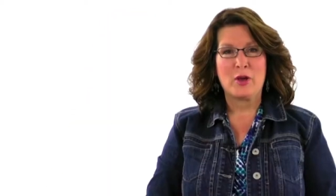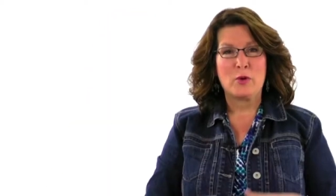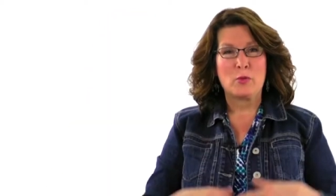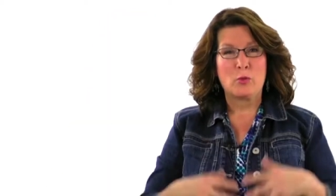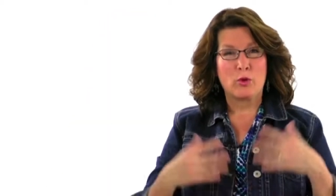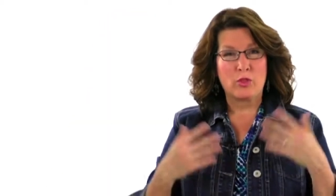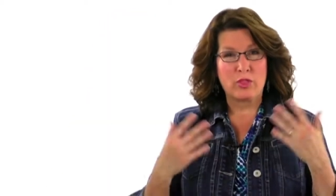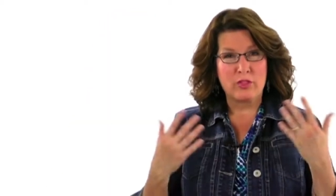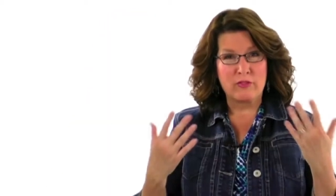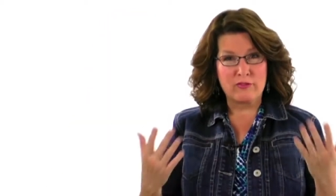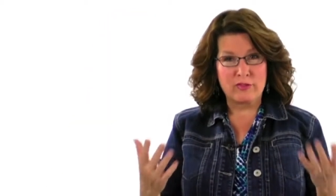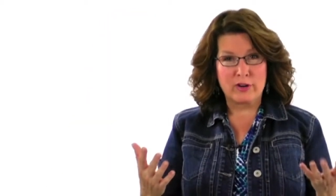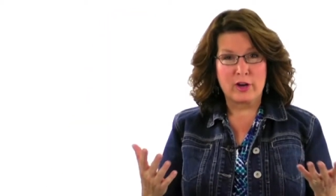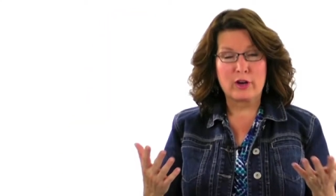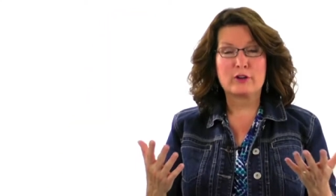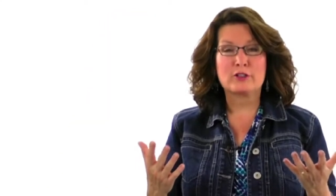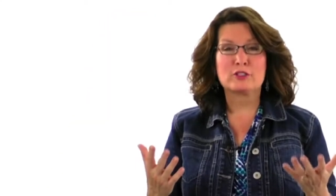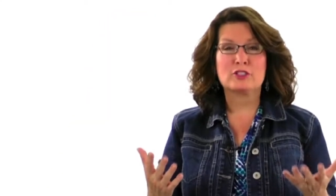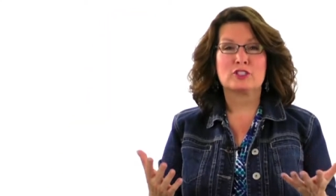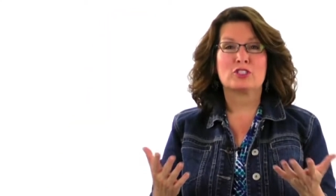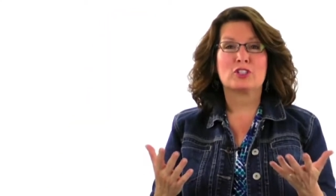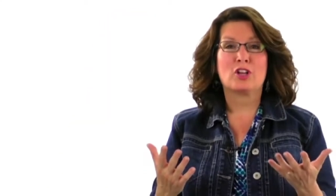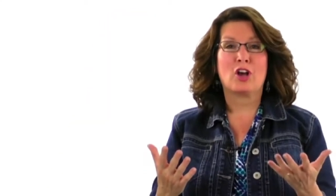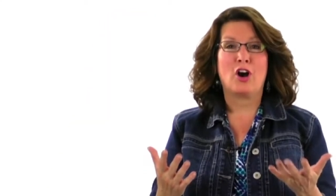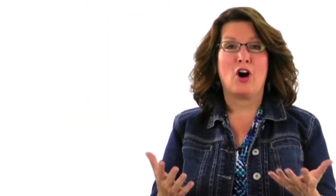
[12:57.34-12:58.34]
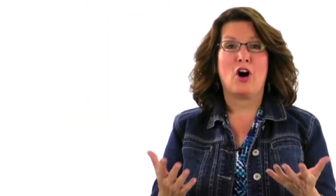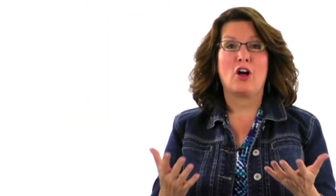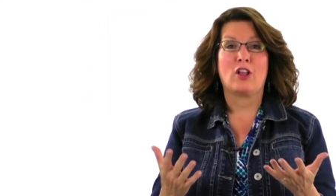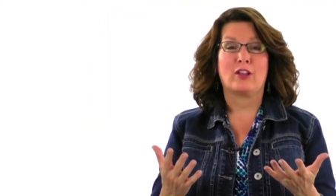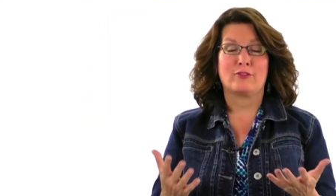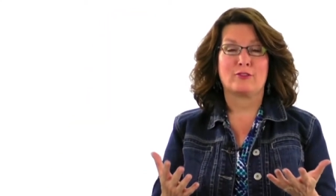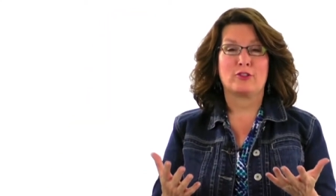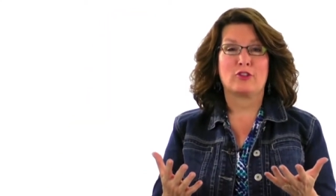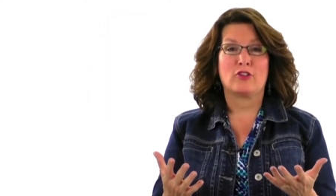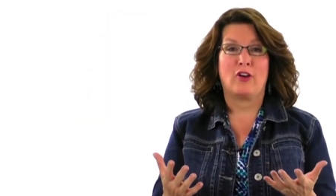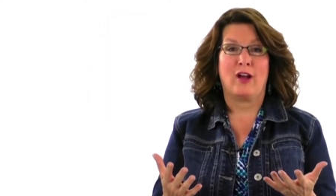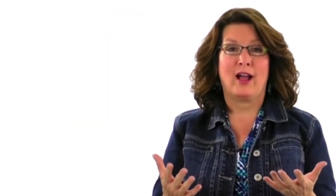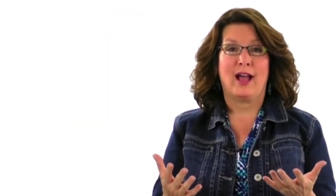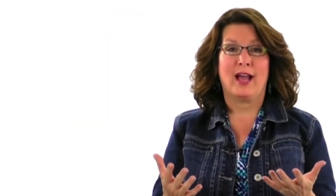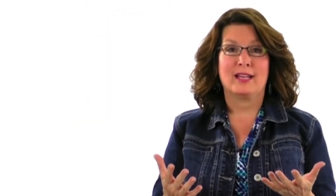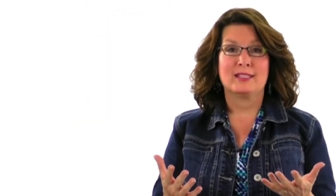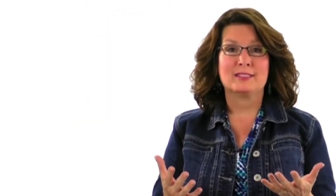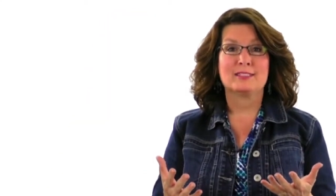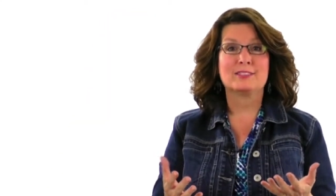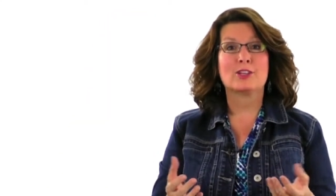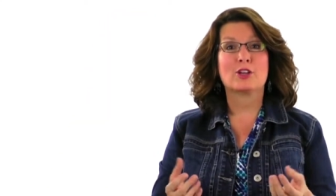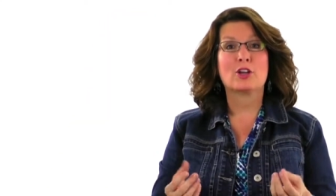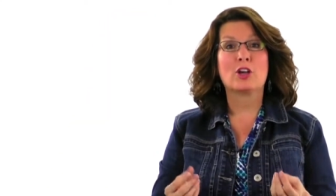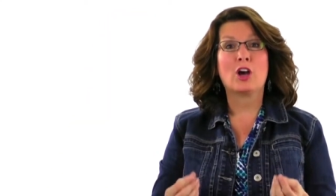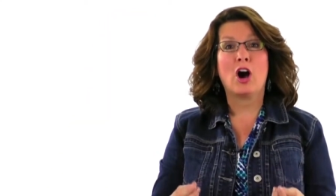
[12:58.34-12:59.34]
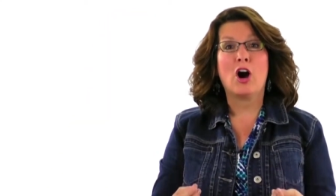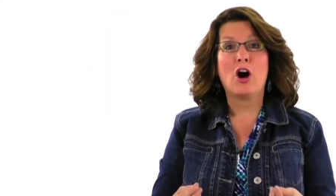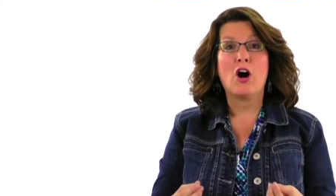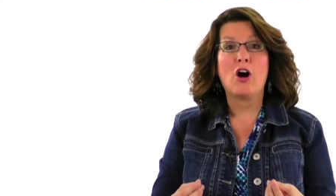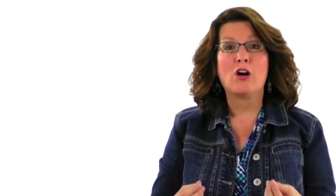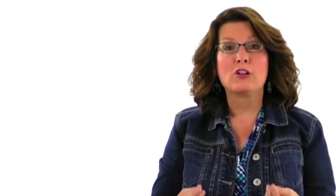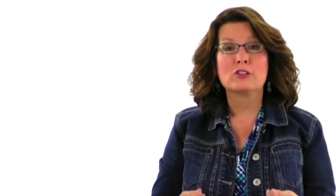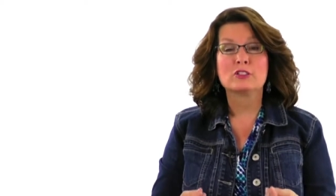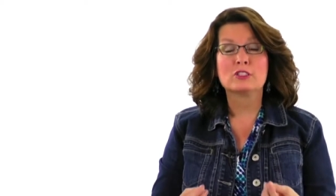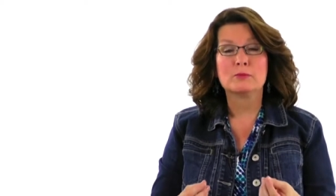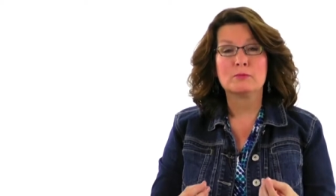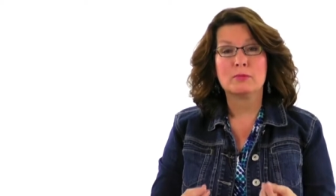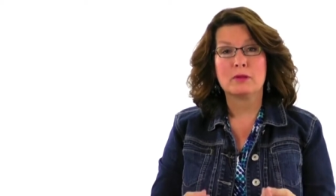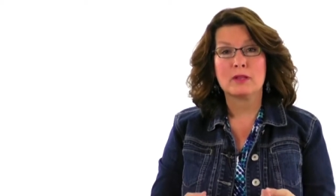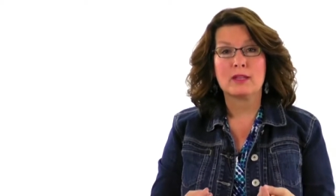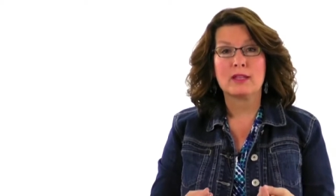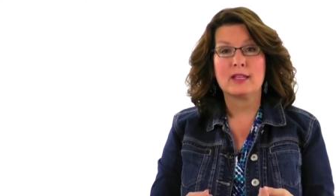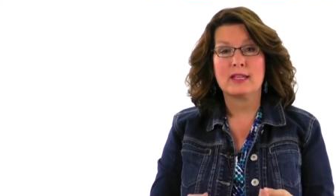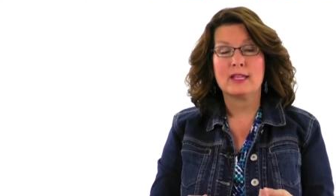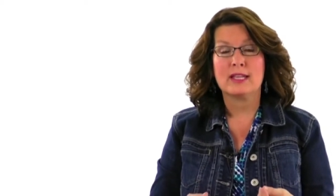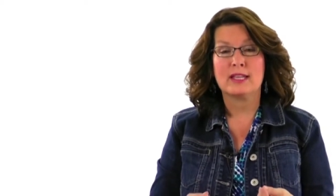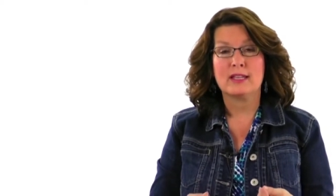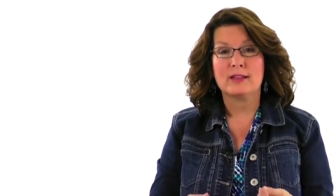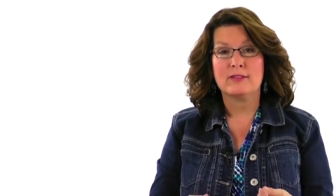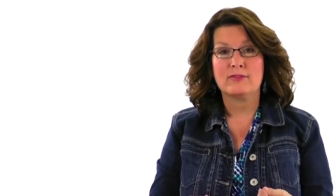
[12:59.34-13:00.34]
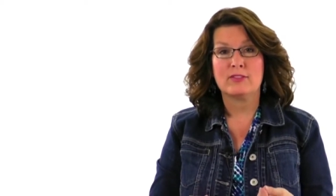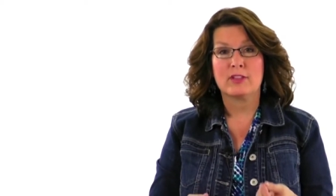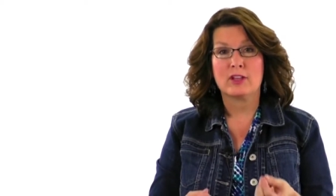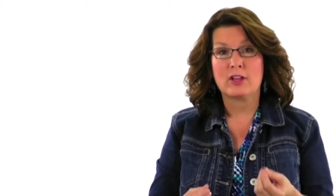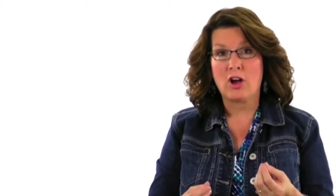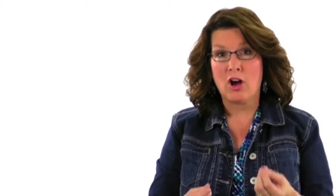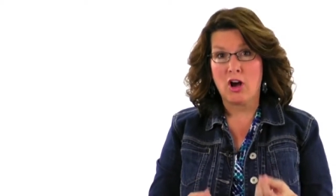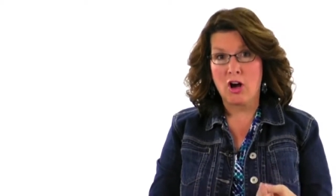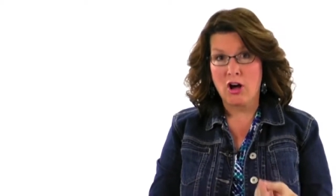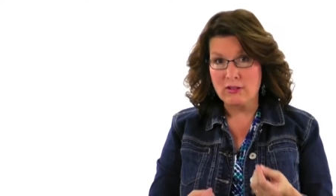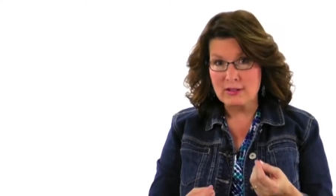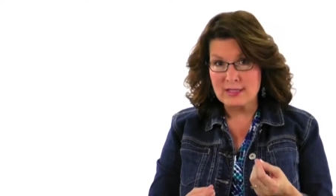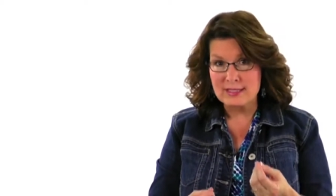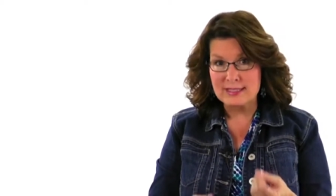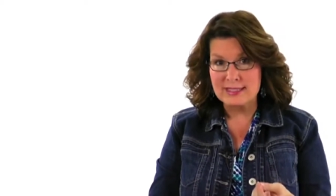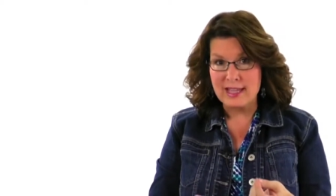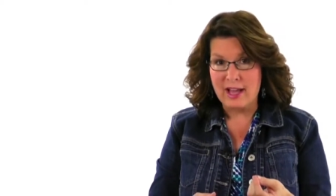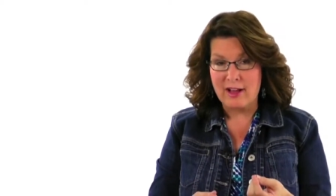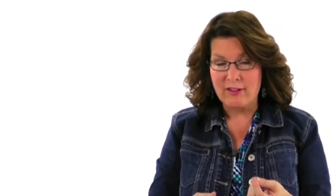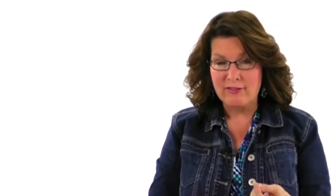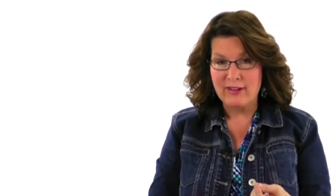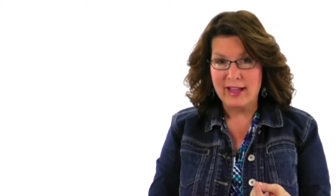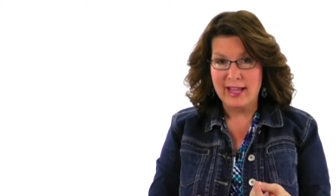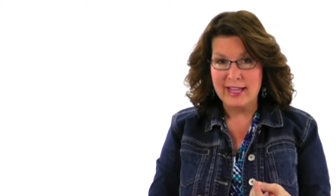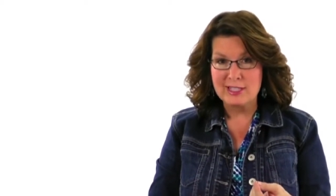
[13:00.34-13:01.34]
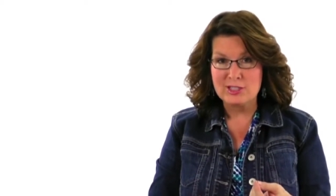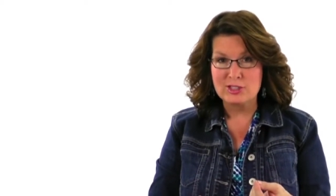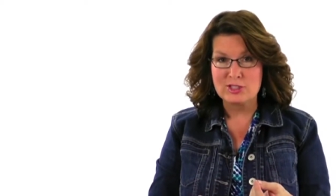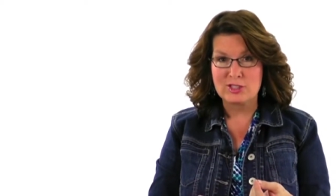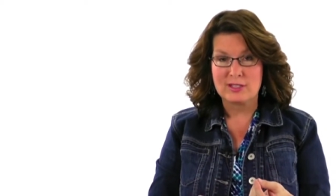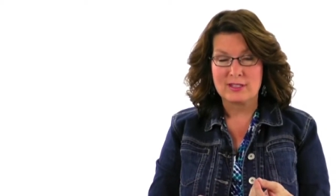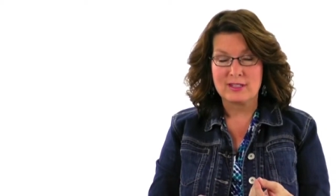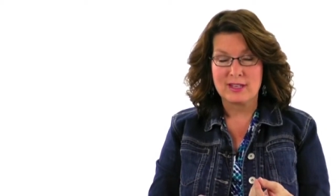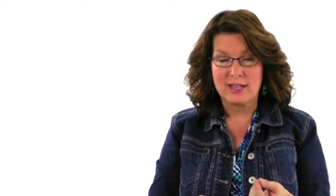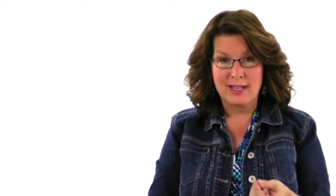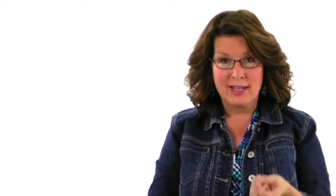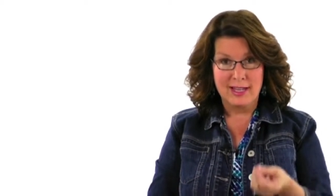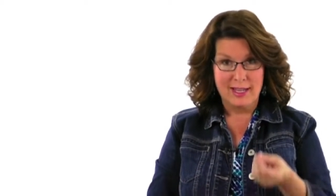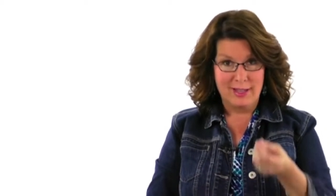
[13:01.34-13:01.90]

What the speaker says: Well, the first call of Christ, the call to believe, the call to salvation,